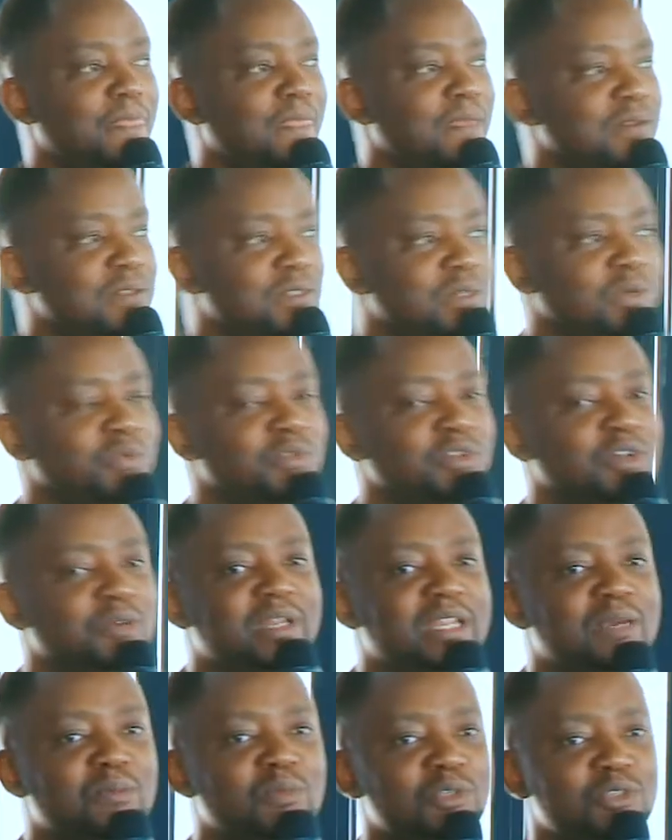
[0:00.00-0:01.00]
So we've not
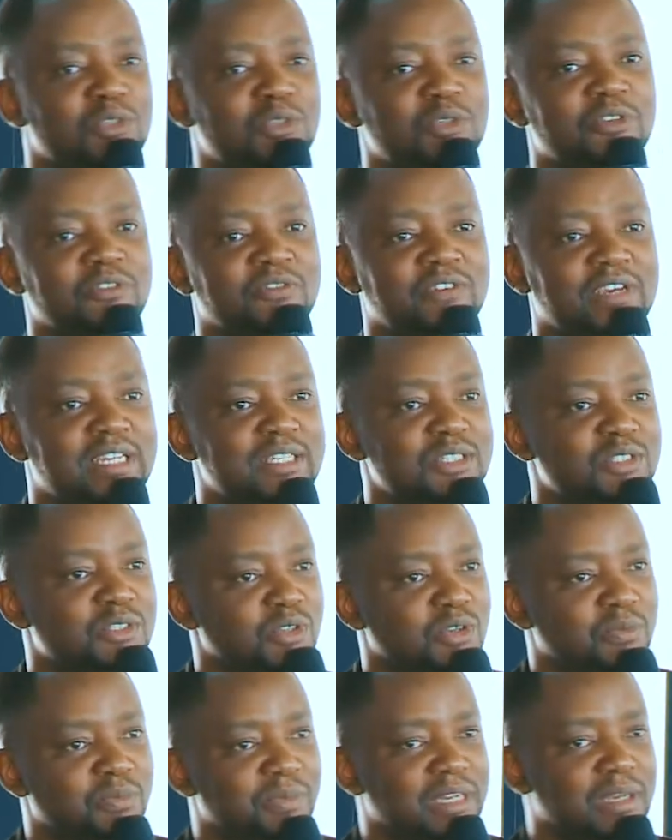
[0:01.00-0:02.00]
been able to do events, we've
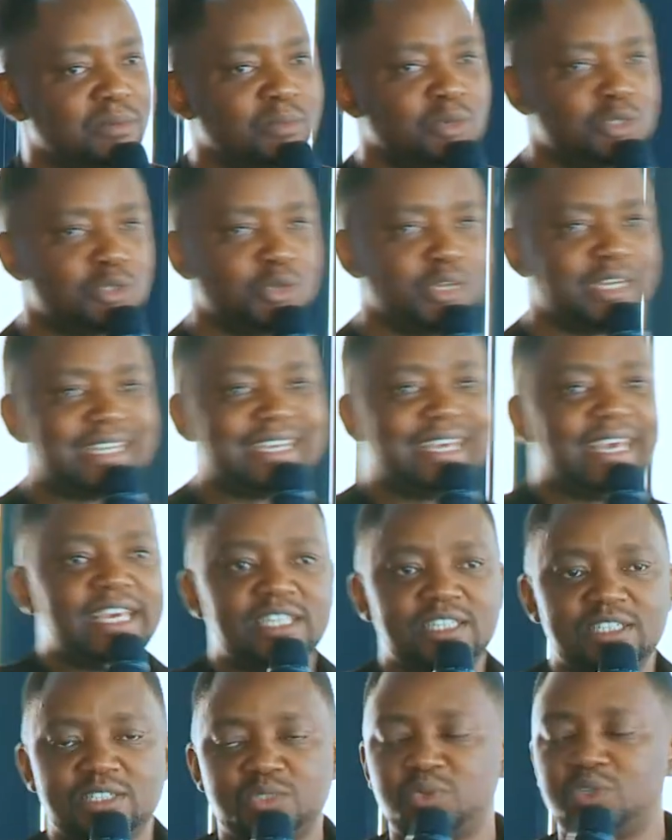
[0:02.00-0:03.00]
not been able to
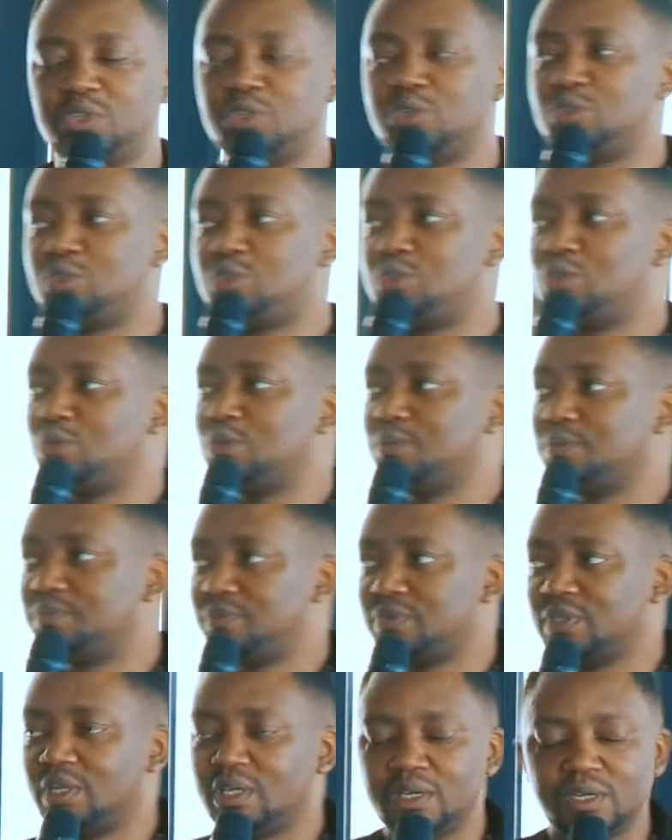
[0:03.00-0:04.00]
engage as we used to.
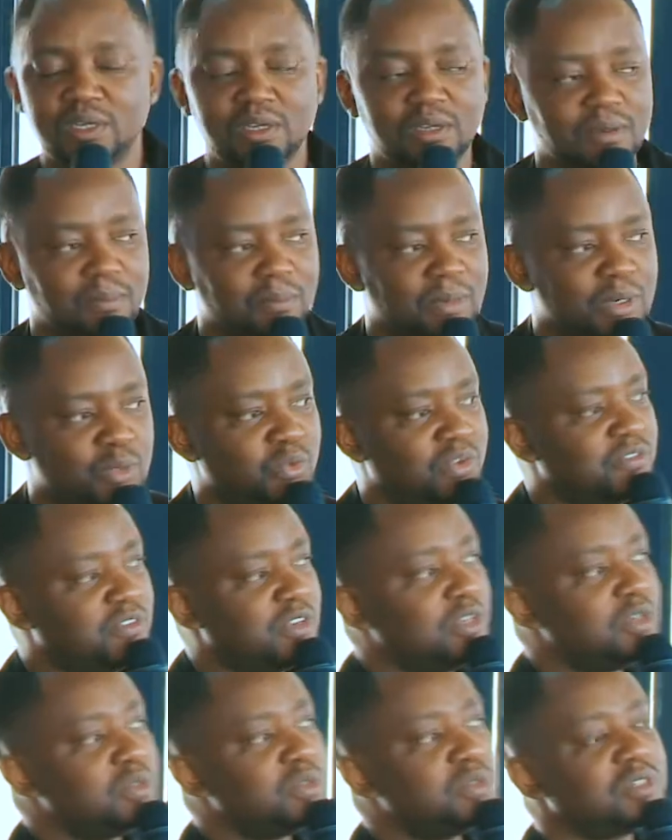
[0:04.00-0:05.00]
But we've
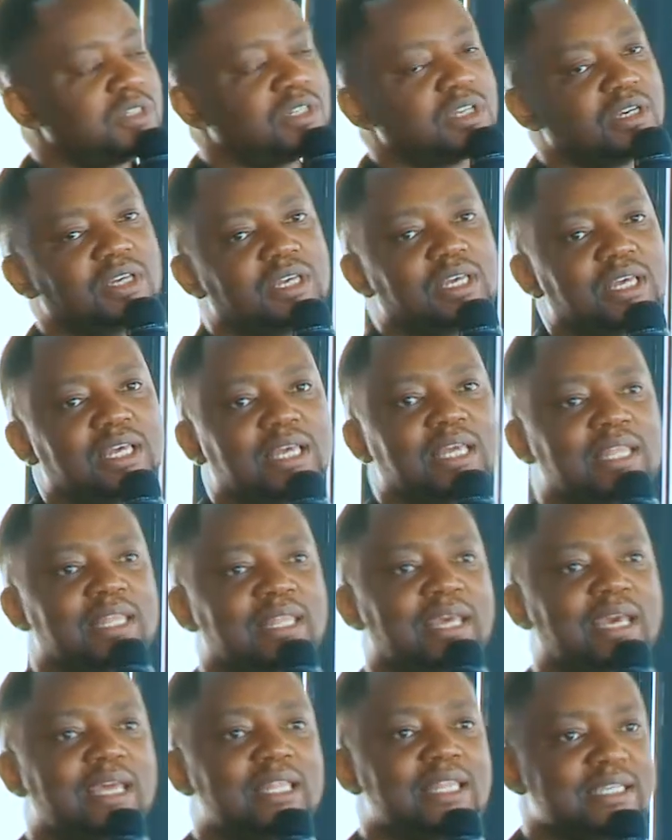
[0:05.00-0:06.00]
used
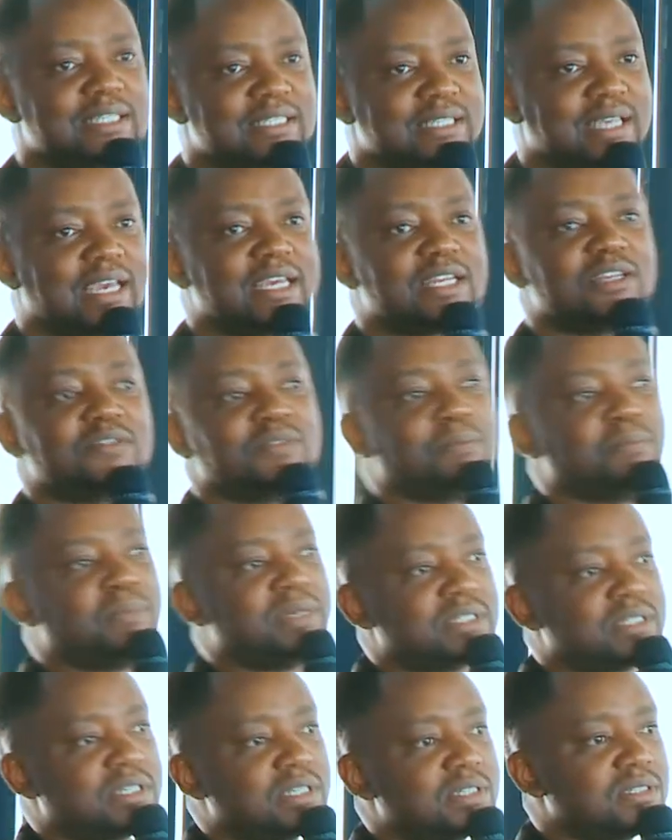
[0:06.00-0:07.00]
the other side of the
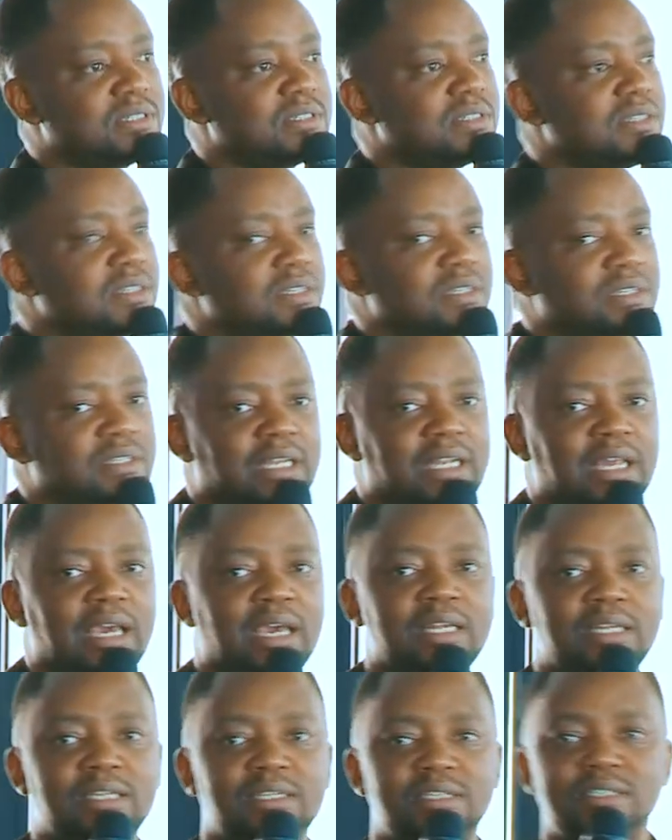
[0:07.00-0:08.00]
business that
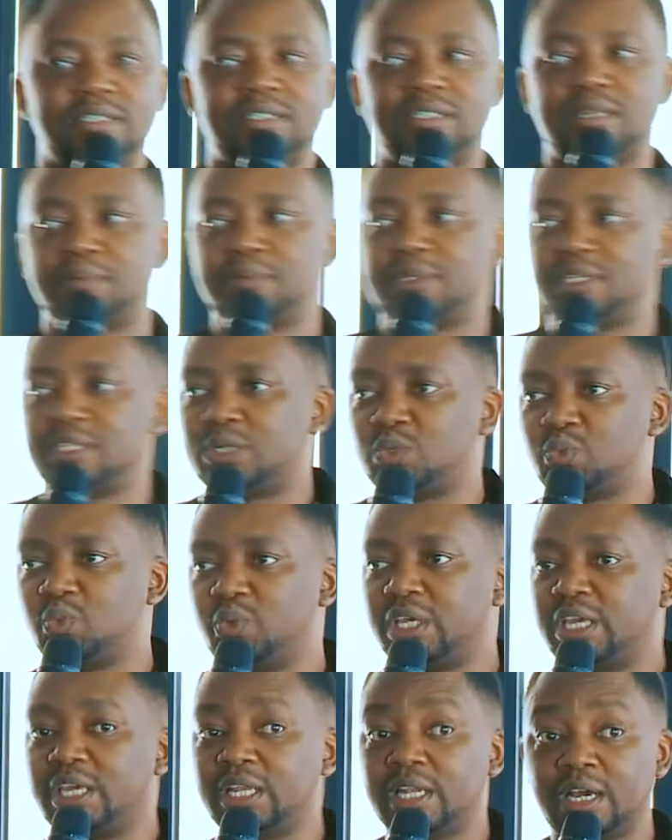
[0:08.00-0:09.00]
are something that we
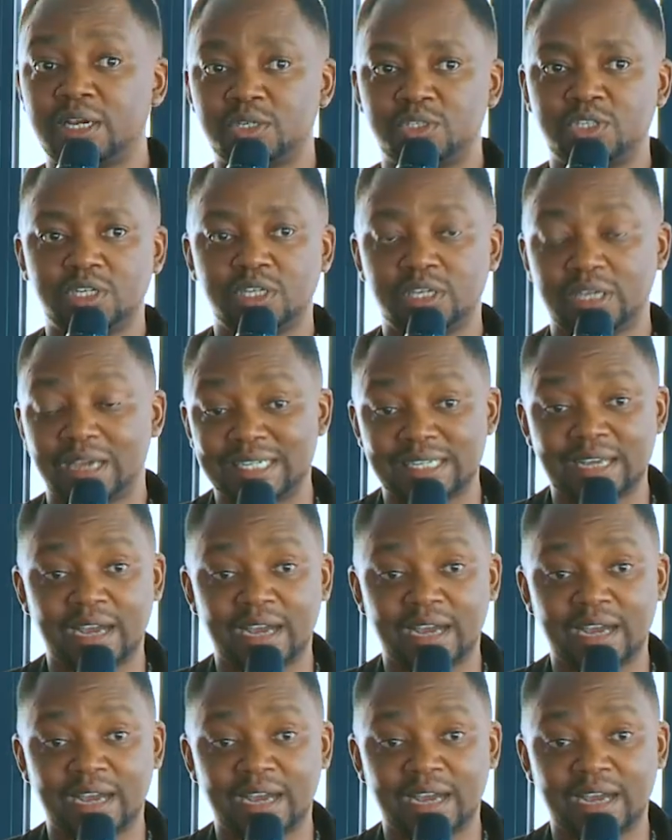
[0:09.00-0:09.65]
can actually at